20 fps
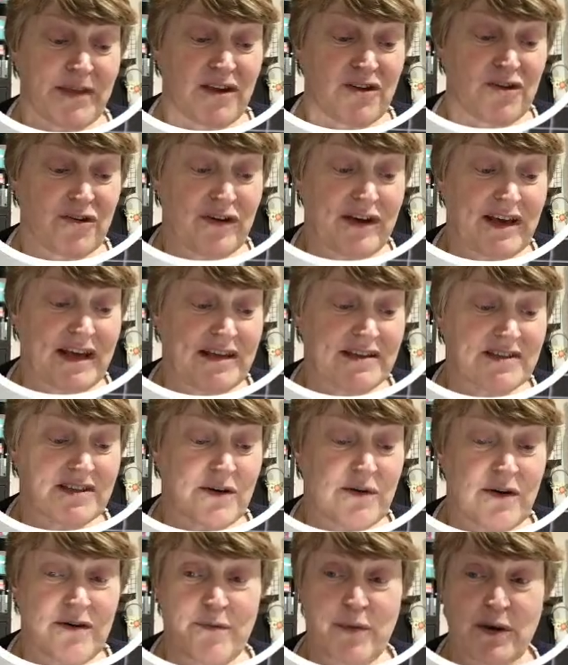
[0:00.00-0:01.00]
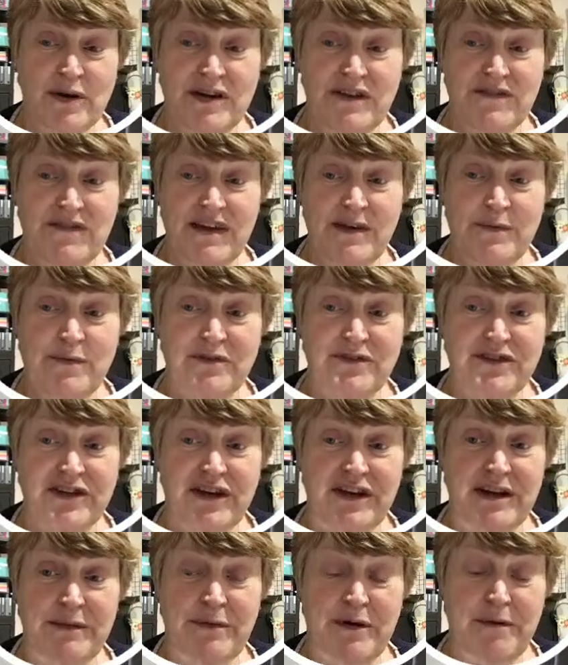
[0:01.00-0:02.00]
not here. So I wonder if they will
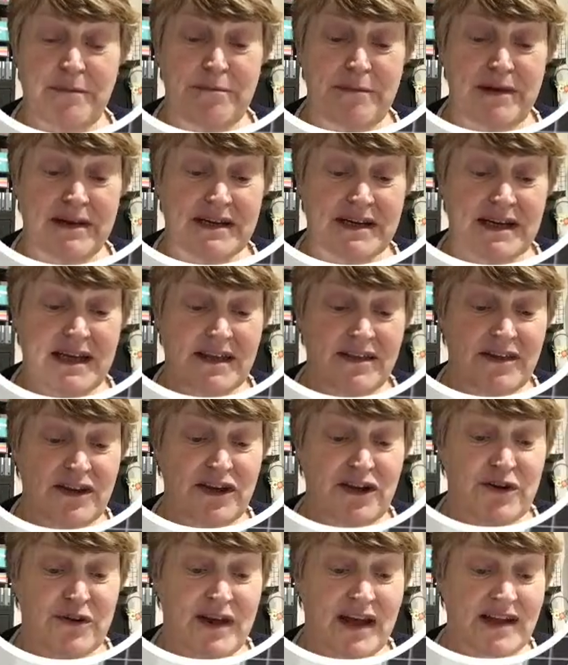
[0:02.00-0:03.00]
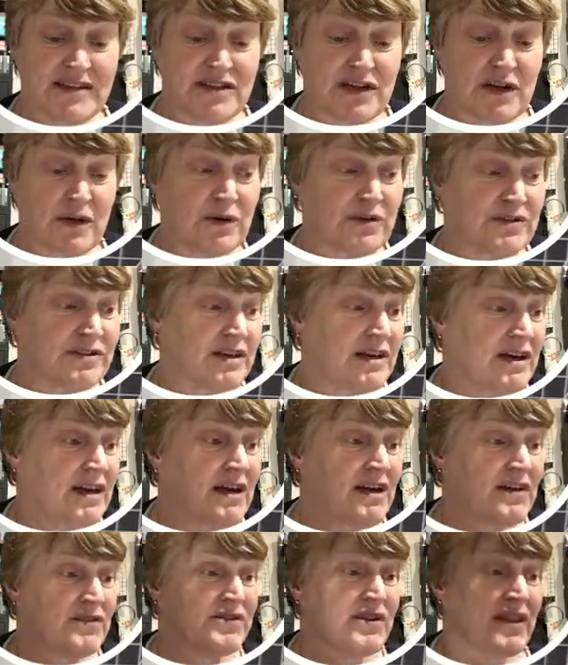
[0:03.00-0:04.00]
turn up on Monday, the new catalogues.
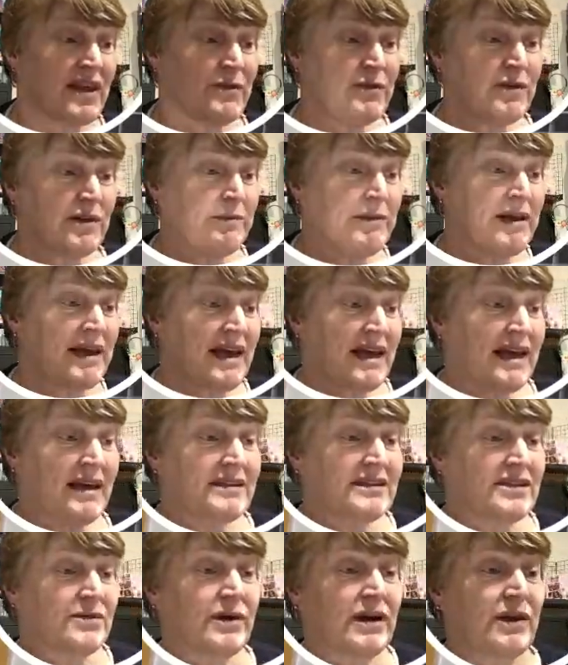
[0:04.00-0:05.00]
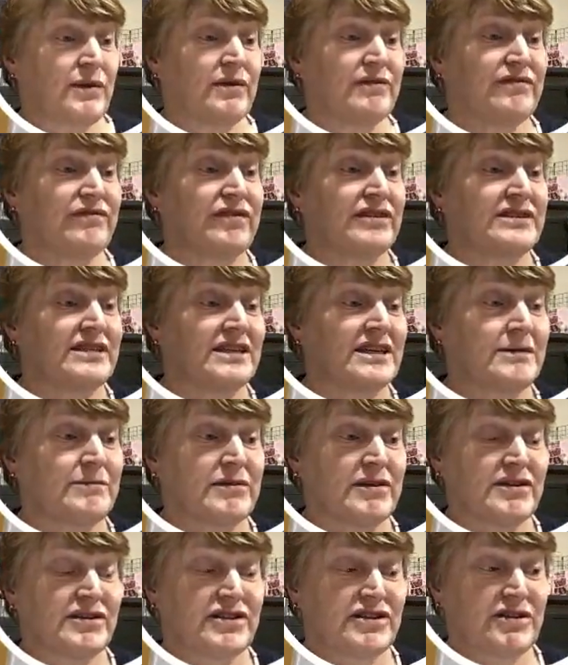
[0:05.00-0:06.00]
So they will be here. So anyone visiting
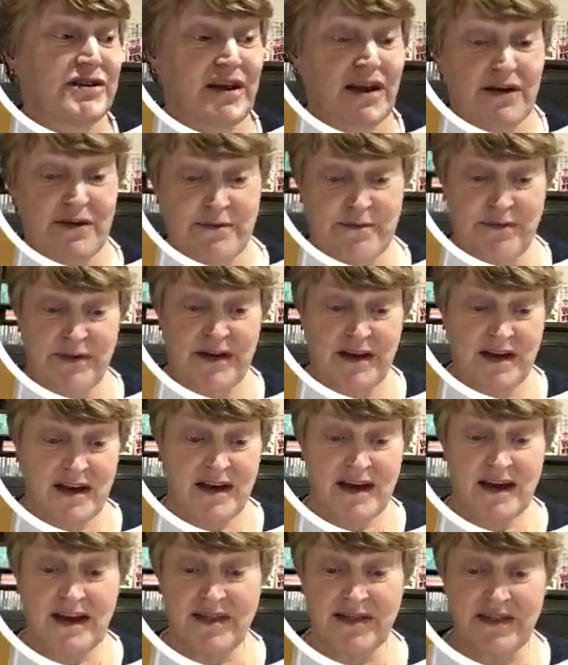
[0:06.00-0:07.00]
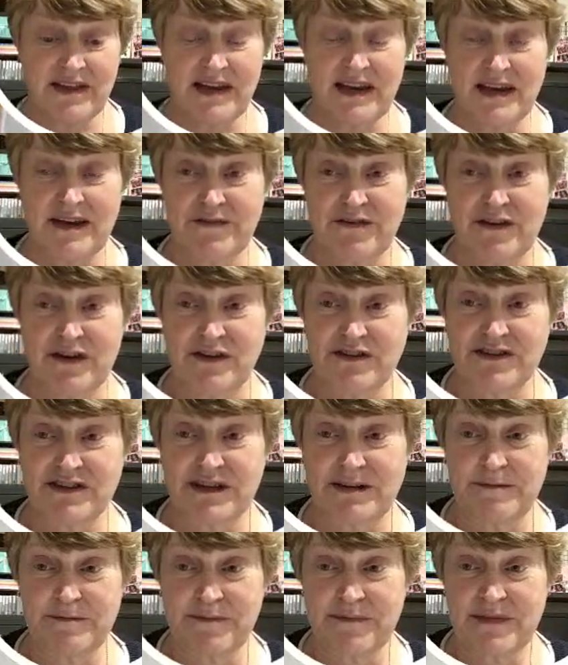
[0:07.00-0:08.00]
my studio in the near
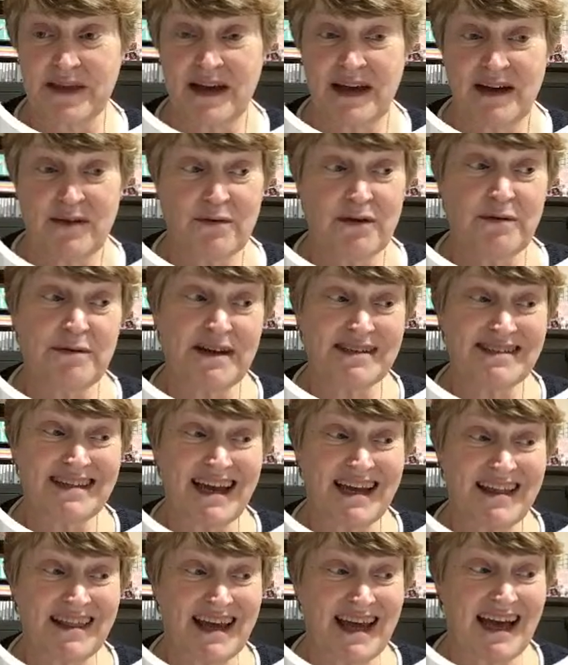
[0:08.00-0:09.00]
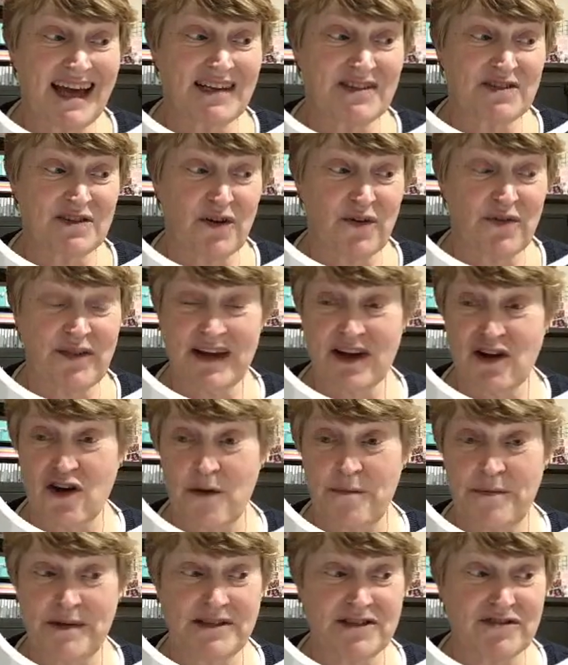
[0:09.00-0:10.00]
future will be able to get their hands on their
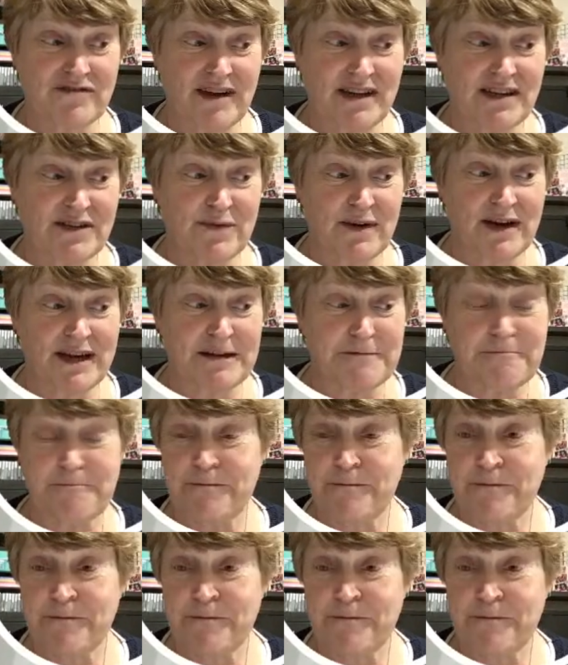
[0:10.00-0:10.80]
copies straight away.